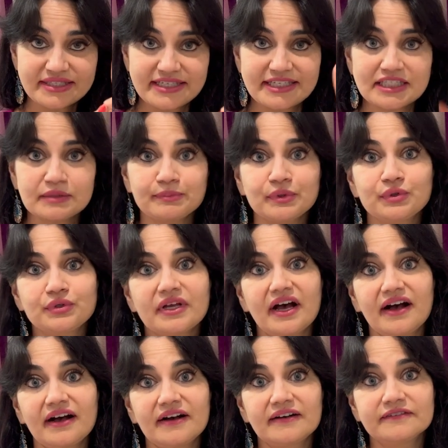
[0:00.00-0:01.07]
teaspoon
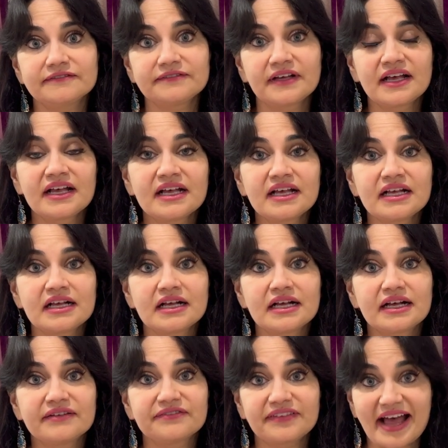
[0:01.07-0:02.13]
of
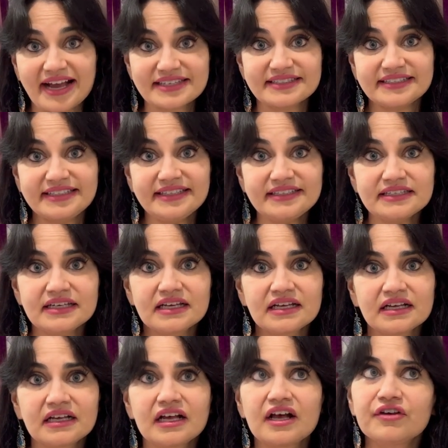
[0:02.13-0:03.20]
flaxseed,
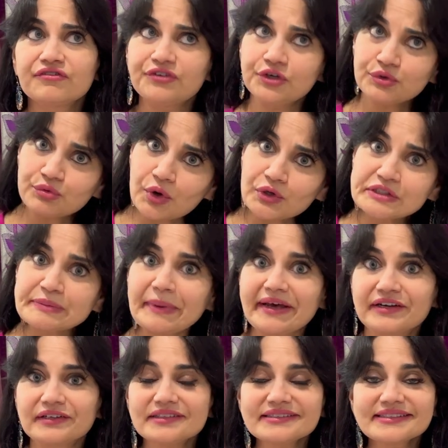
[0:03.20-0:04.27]
few rose
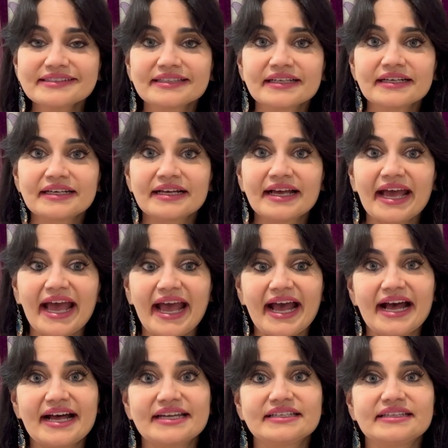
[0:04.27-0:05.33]
petals,
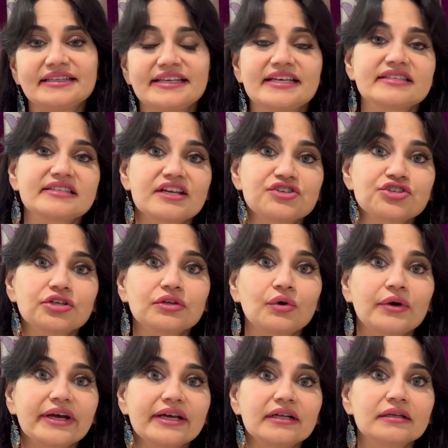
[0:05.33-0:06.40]
and the essential
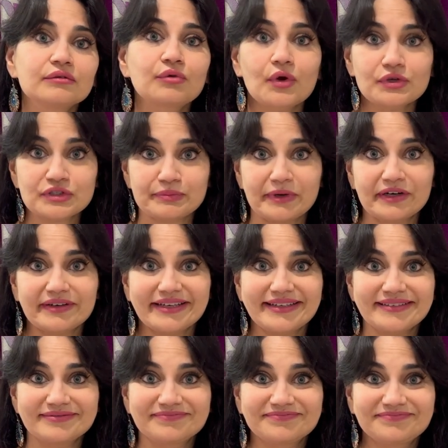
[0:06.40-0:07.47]
oil rosemary,
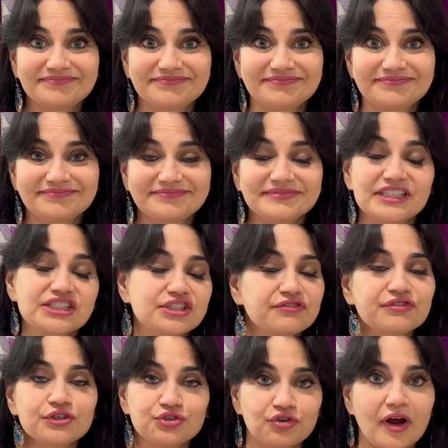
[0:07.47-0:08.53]
just a
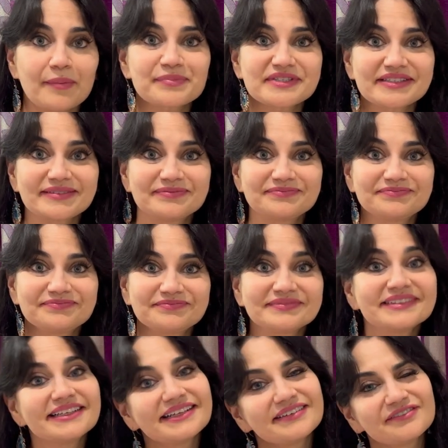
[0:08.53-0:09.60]
few drops.
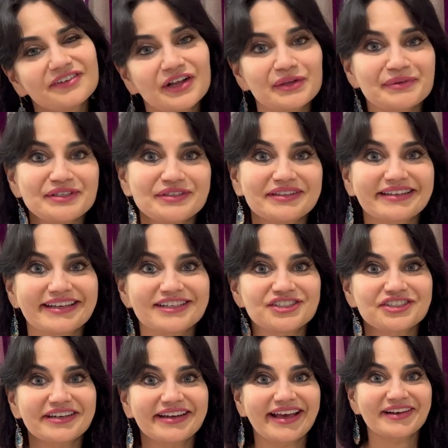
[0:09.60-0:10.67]
Follow me to the
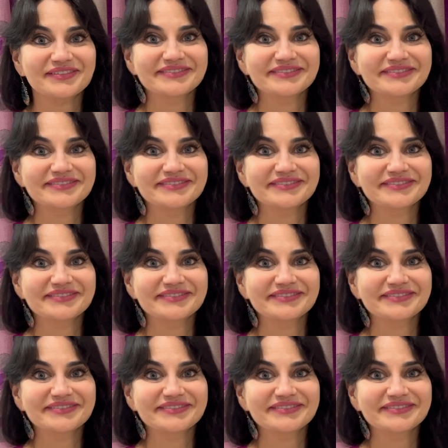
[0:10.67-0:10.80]
kitchen now.